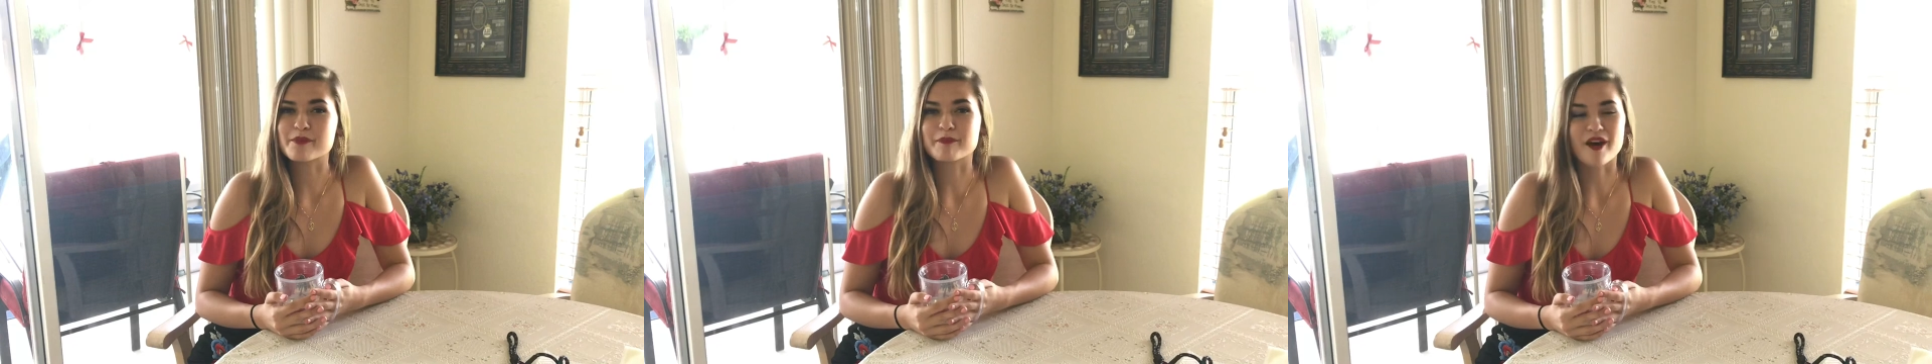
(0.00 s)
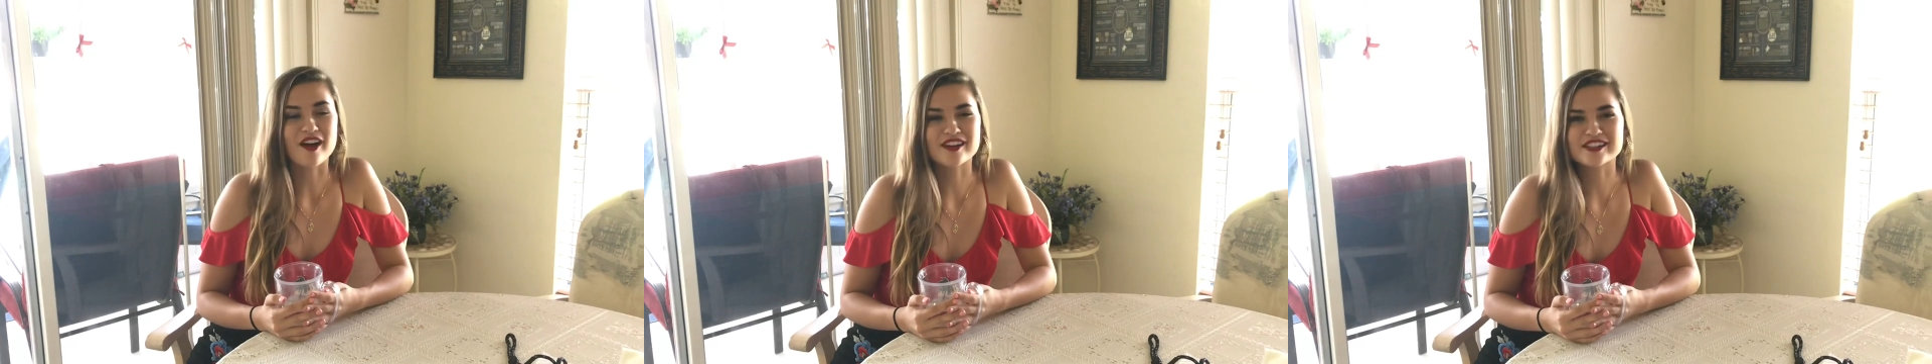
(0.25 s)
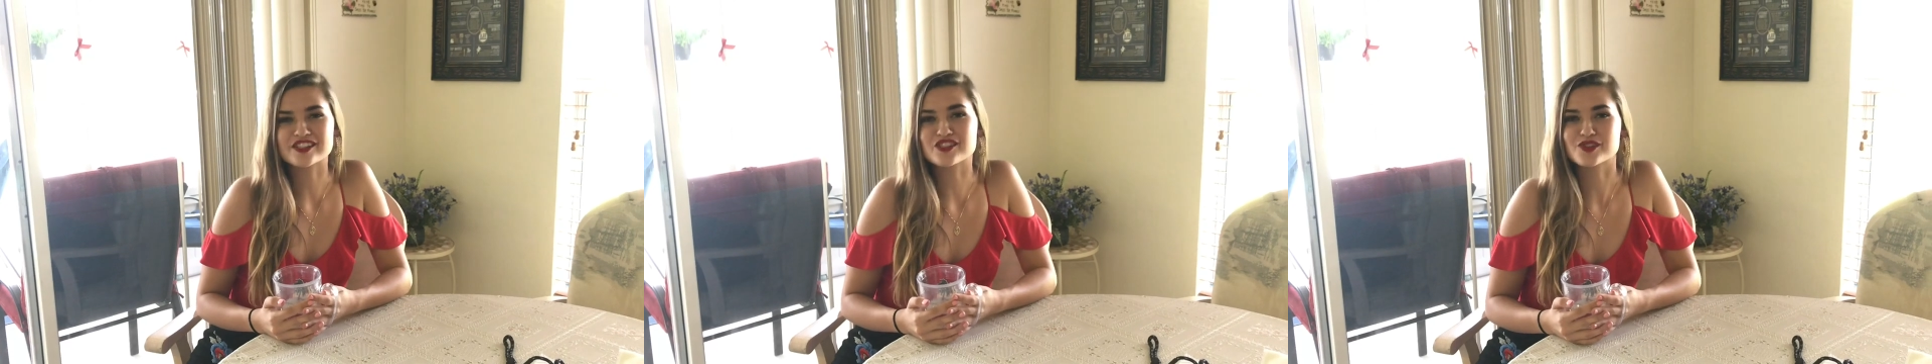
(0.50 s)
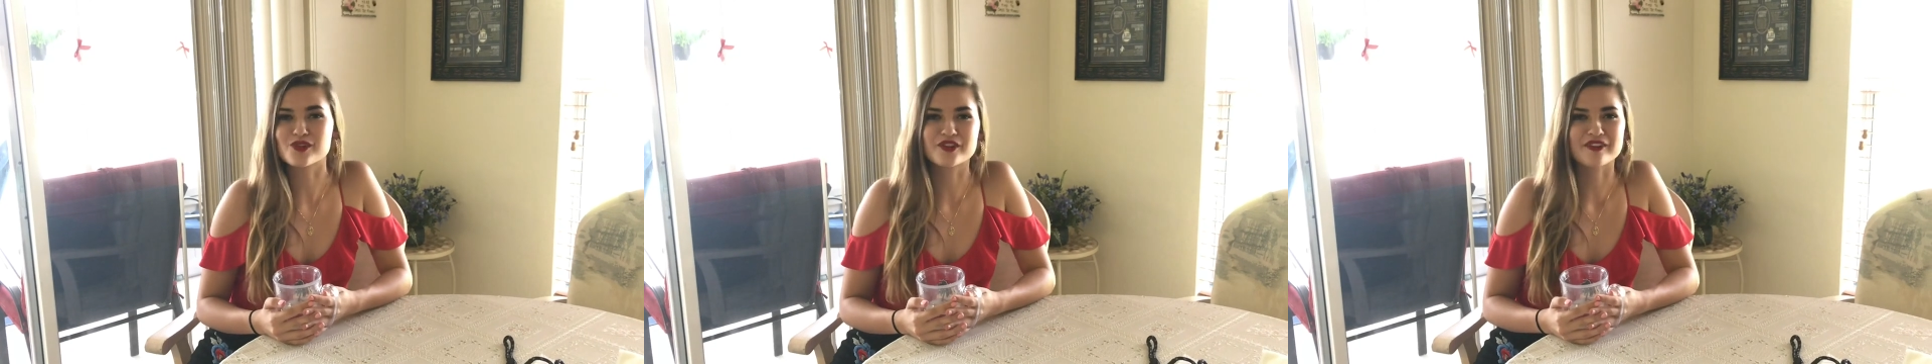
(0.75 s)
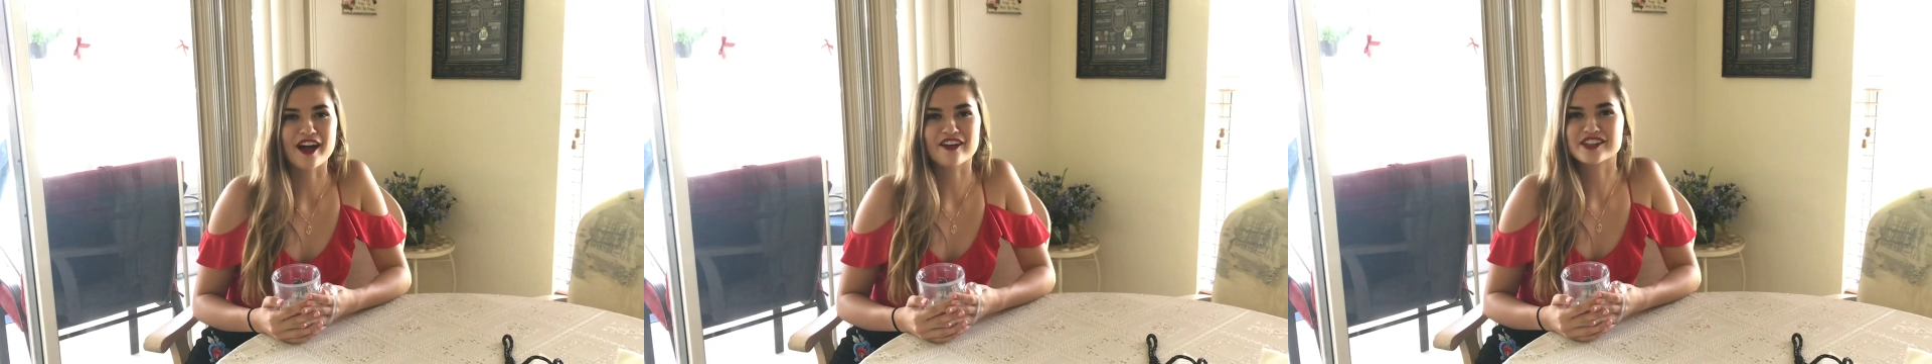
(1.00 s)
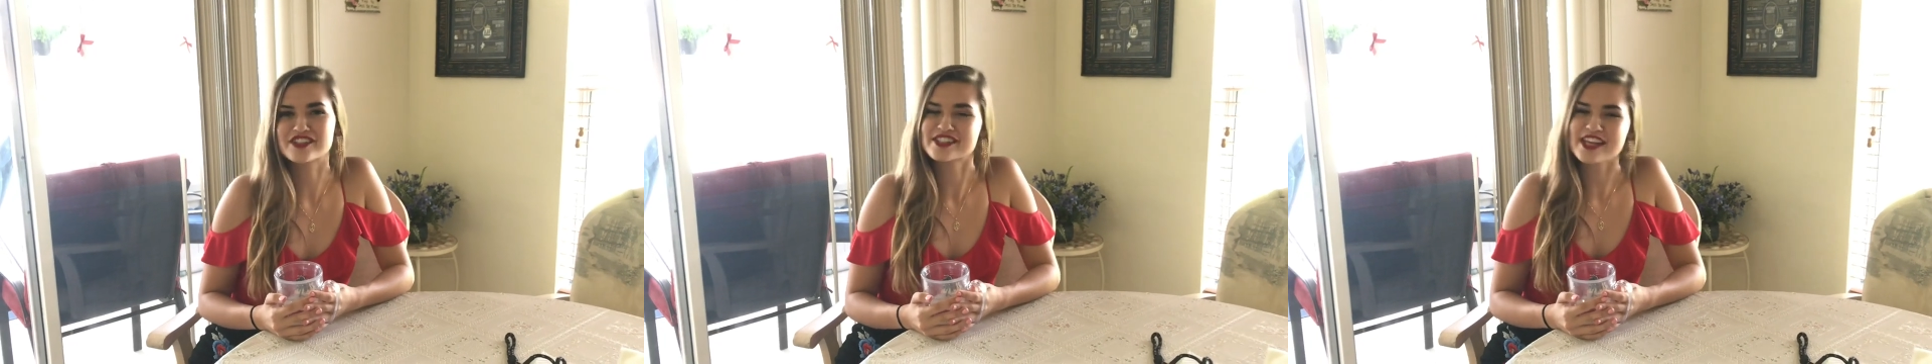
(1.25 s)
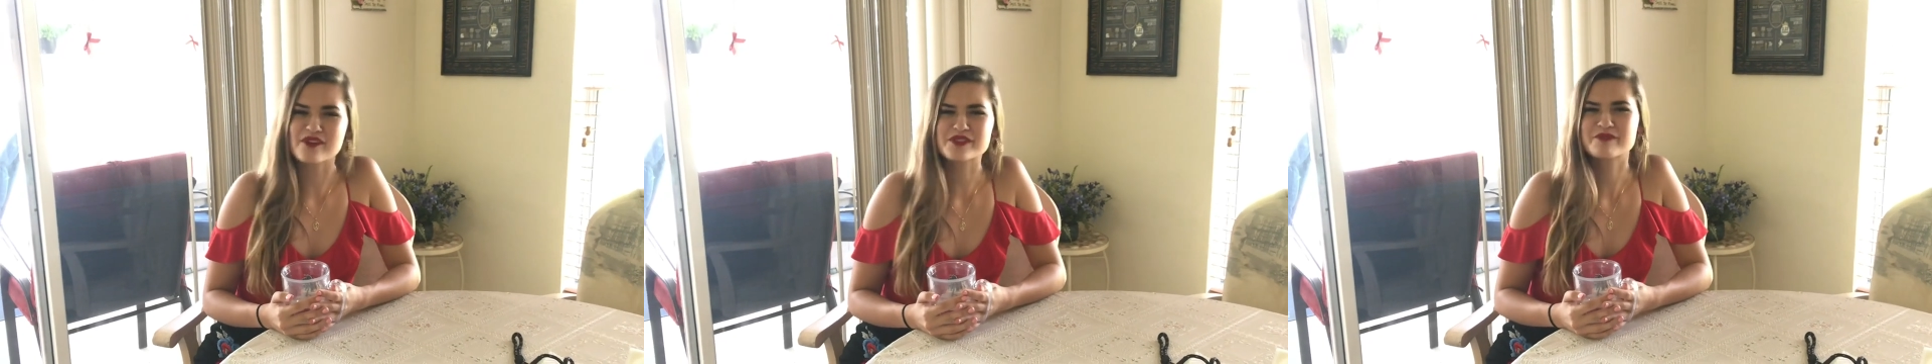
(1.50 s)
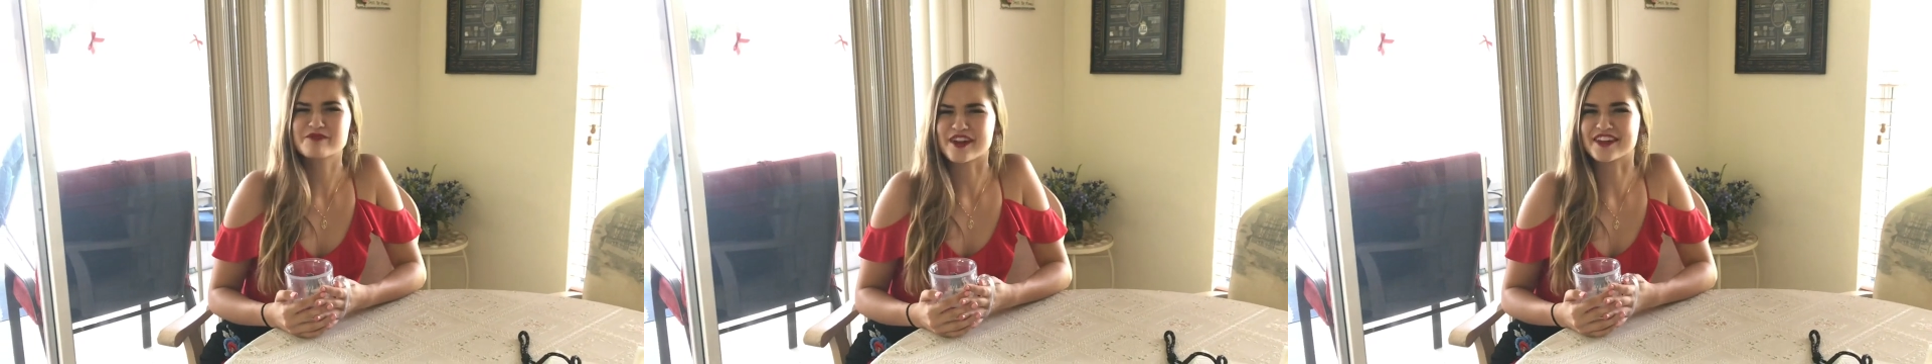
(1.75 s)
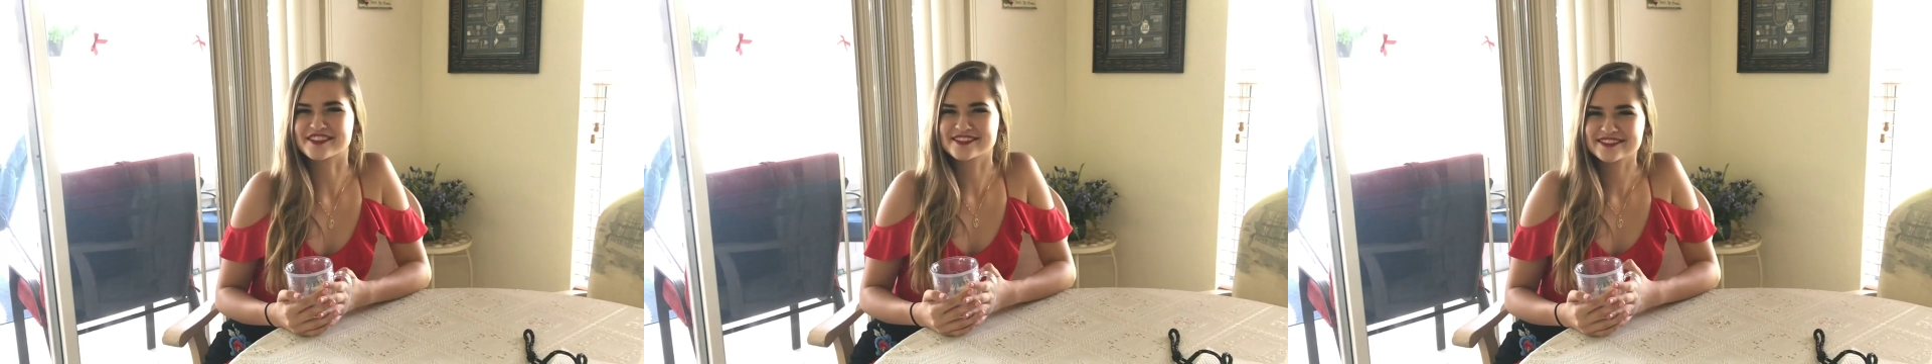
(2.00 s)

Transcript: to bond and joke around and just have some fun.